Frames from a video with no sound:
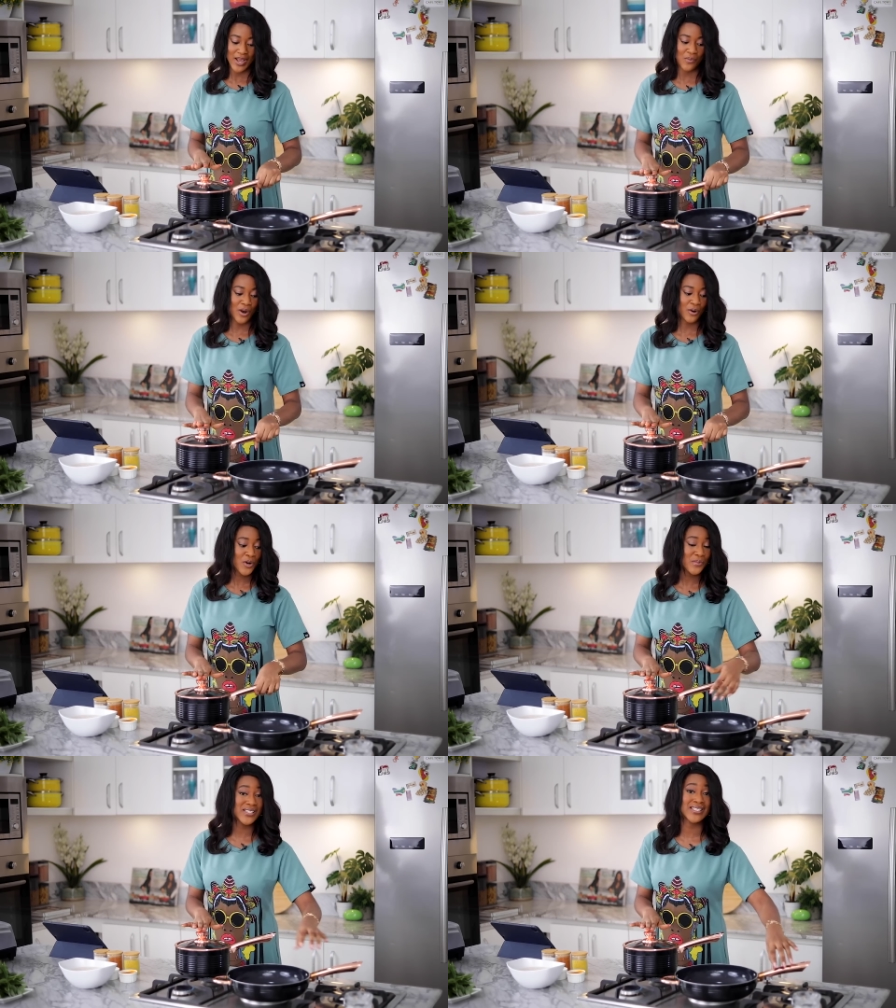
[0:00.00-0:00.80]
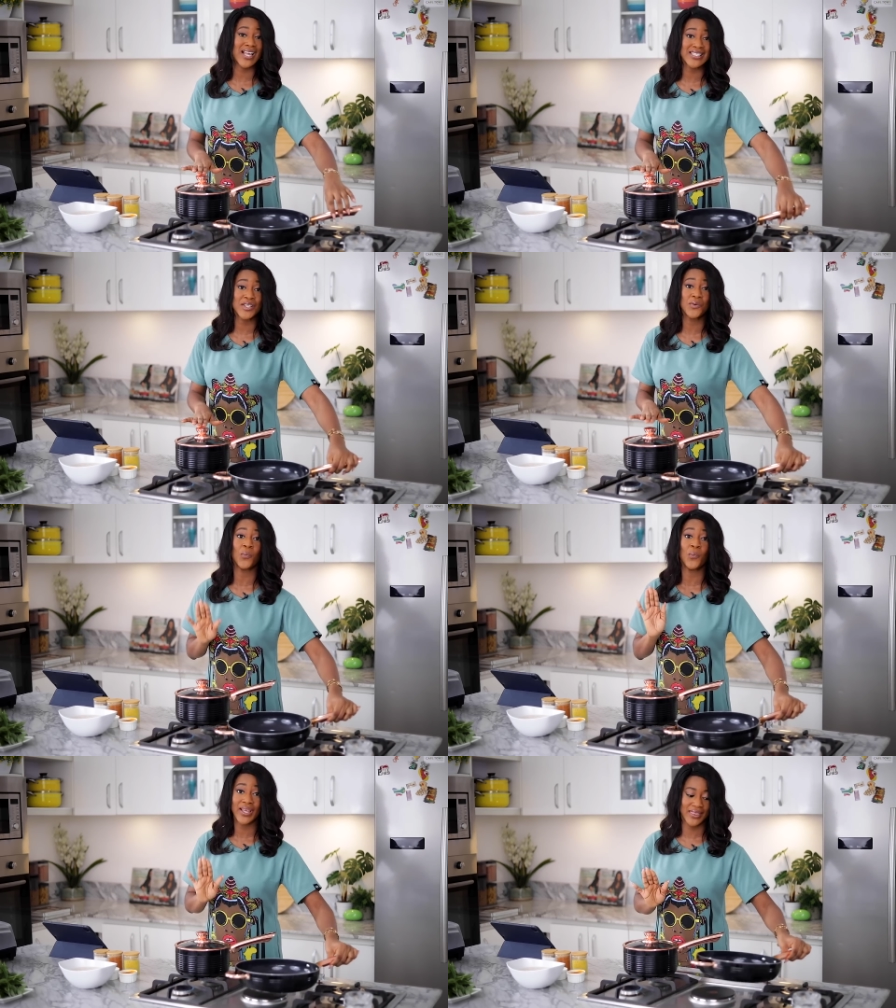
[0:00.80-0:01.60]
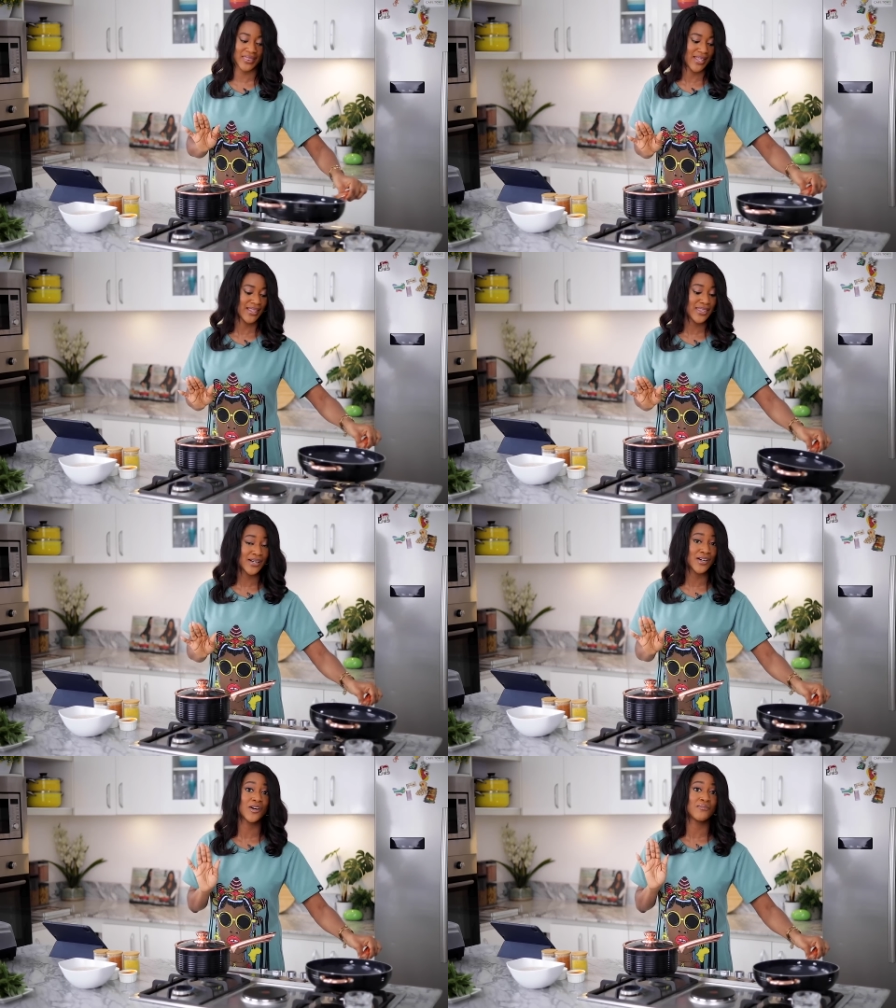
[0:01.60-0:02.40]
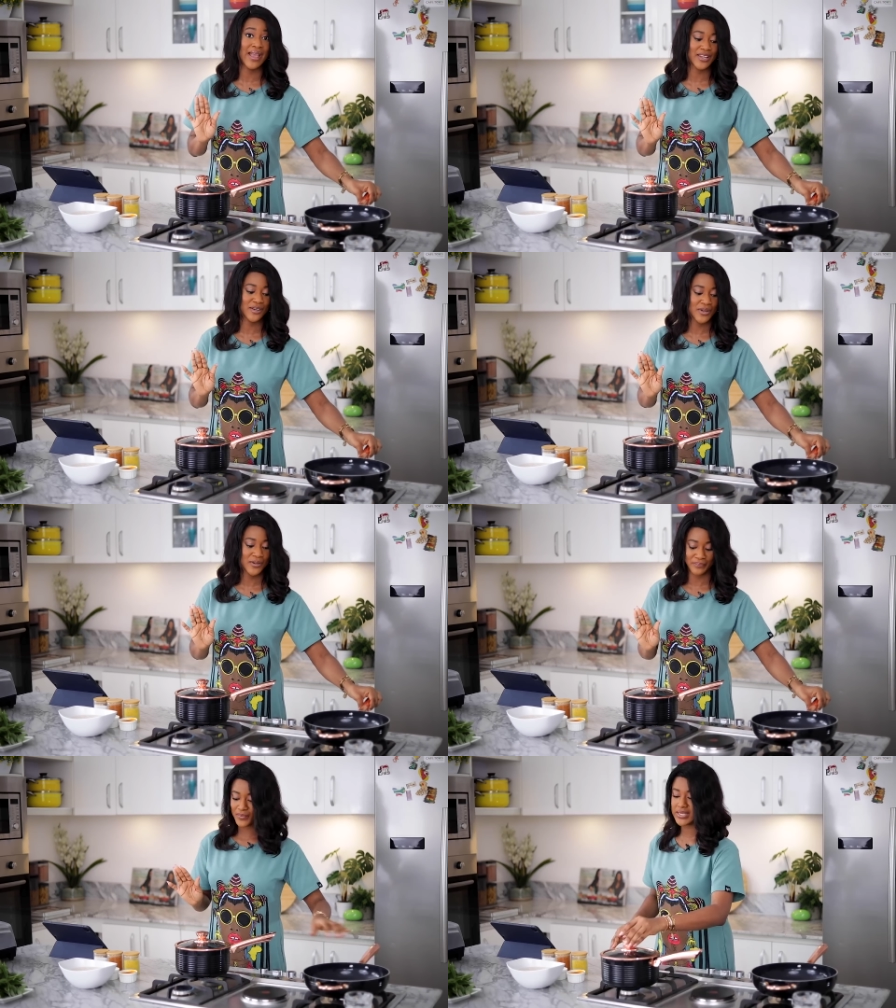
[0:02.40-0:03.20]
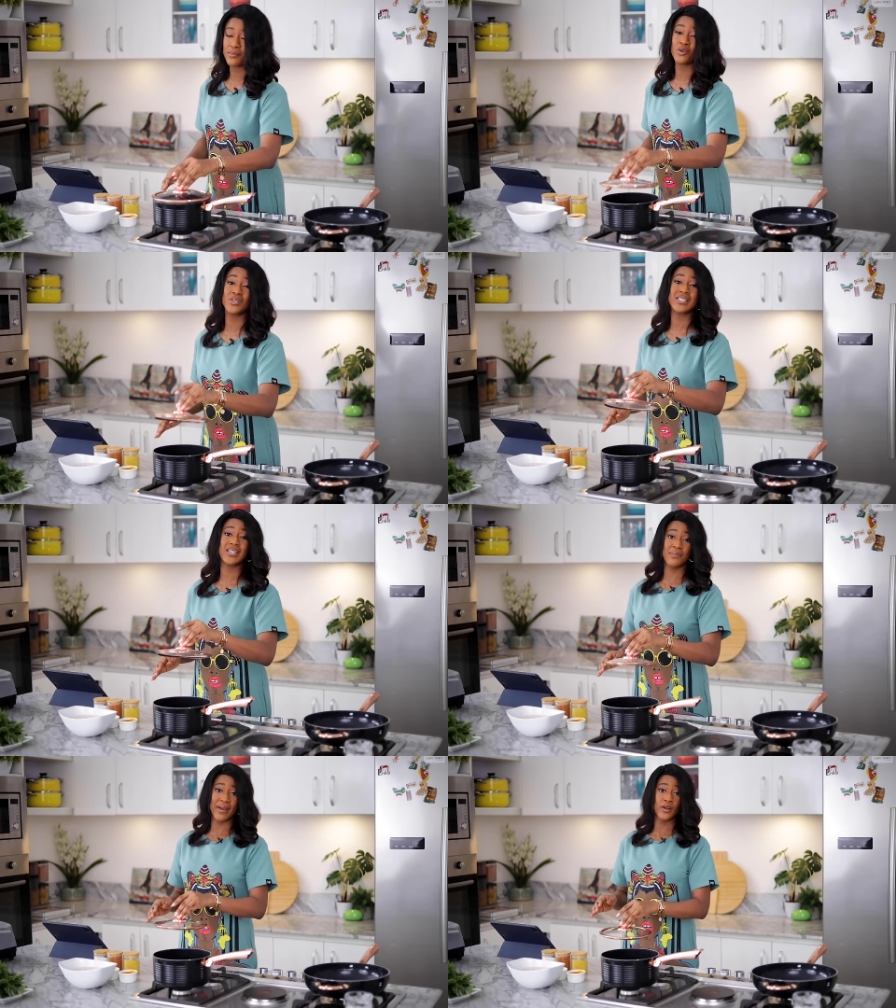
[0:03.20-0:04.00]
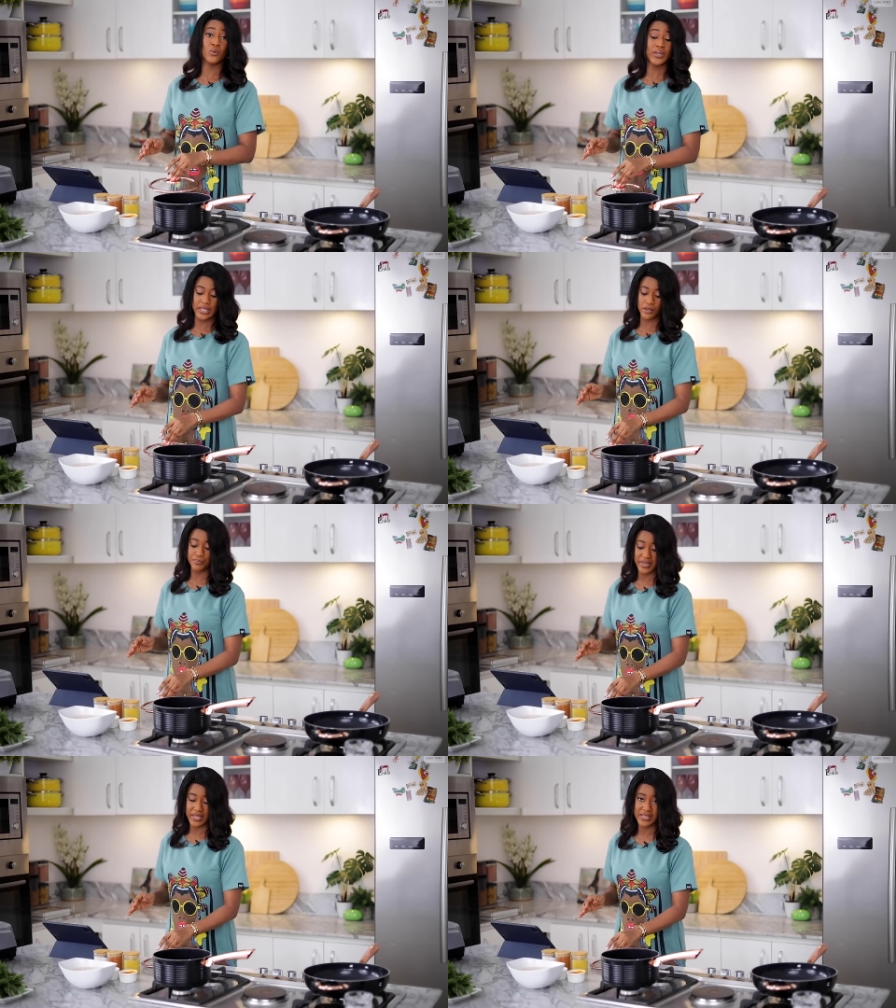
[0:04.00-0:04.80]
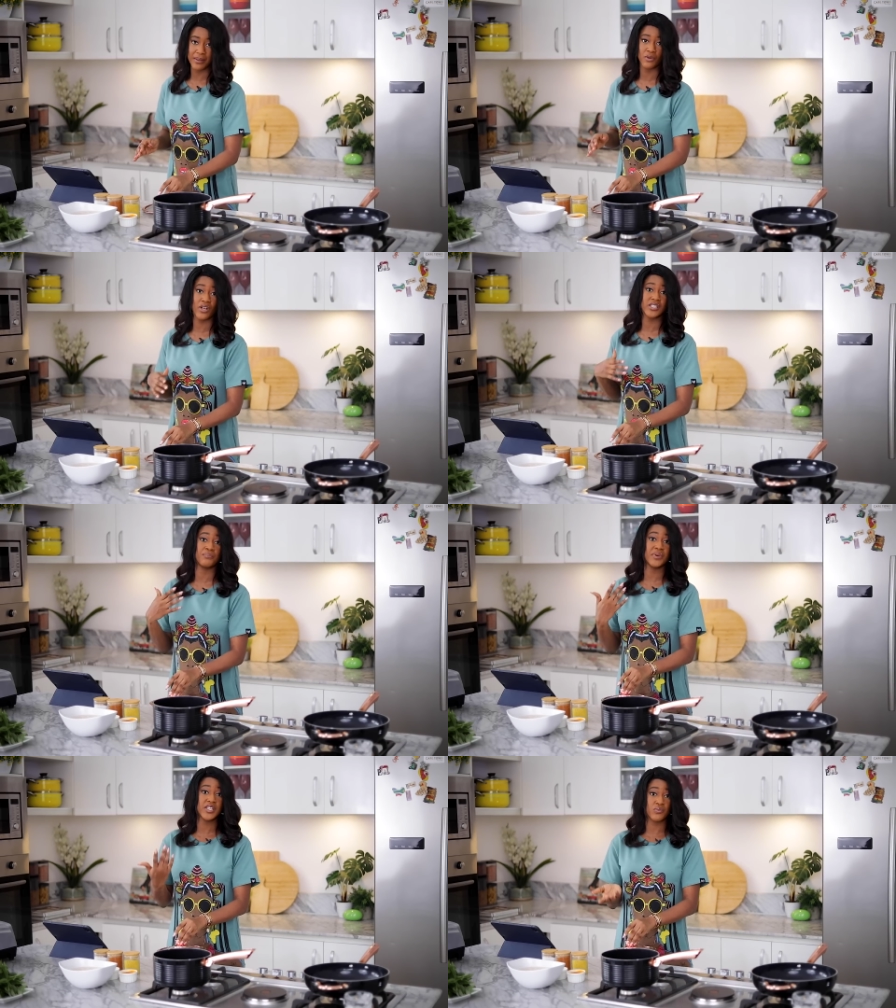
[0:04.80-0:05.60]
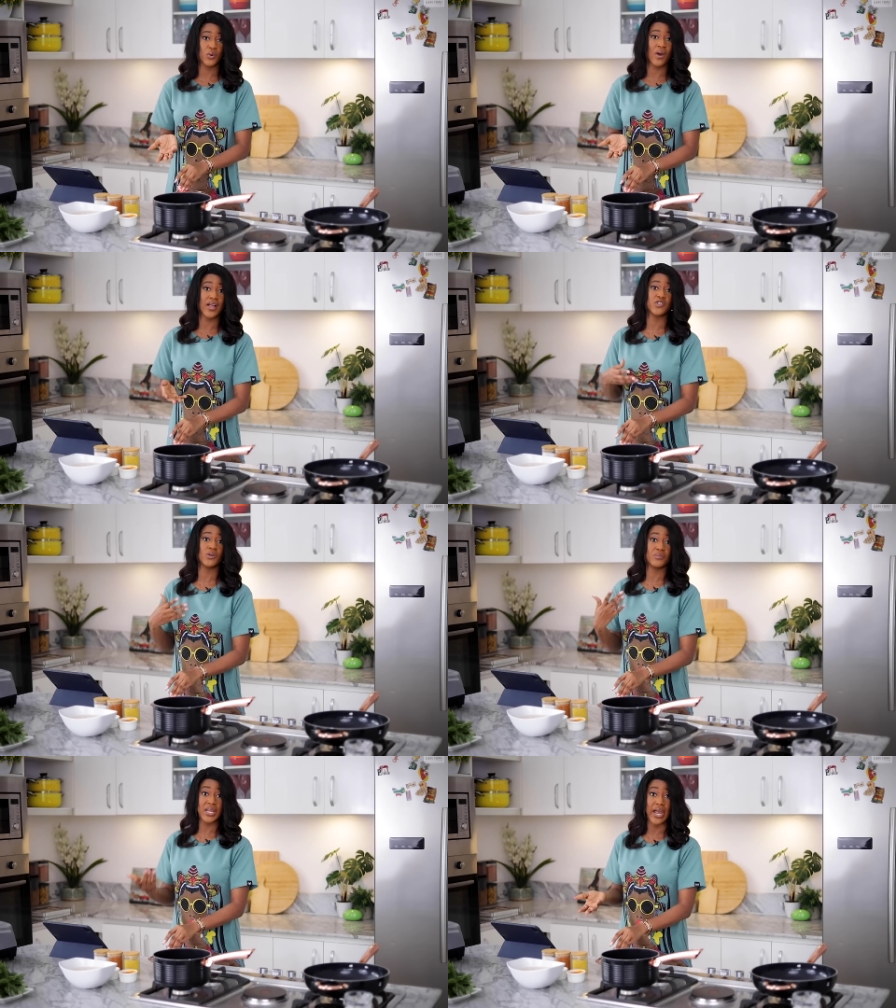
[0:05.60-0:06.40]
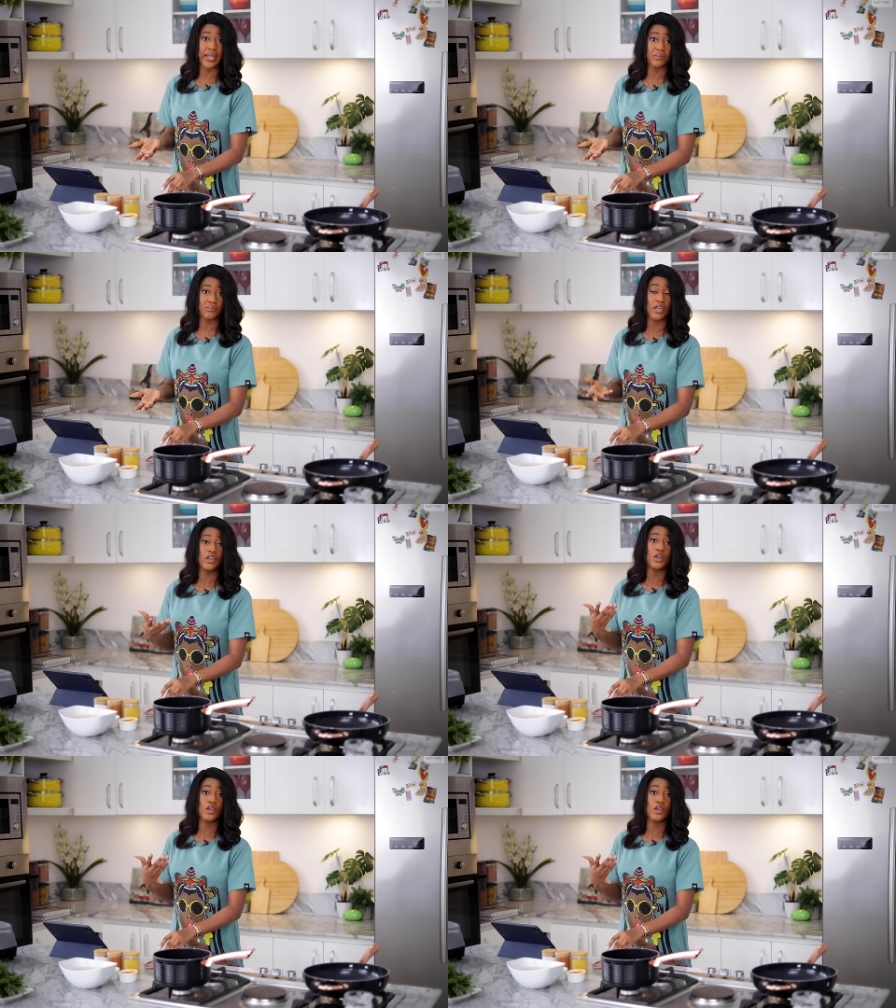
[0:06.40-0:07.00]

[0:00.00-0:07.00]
We're going to be starting with the Gbegiri. I'm going to start by cooking the beans, and because the beans require some time